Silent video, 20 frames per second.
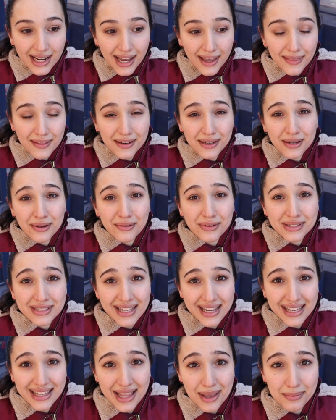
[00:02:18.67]
and then he was
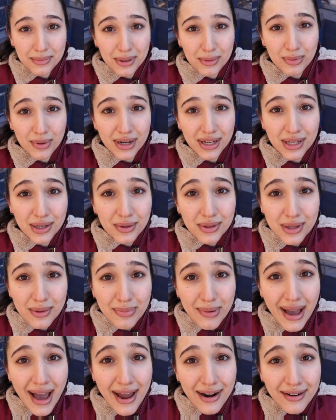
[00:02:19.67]
like, let me bring you the
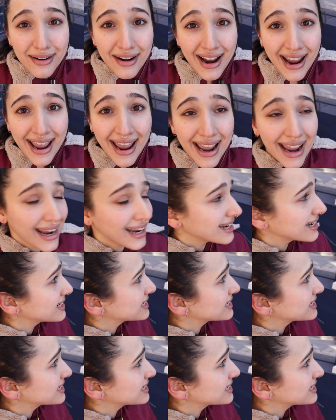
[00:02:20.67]
battery.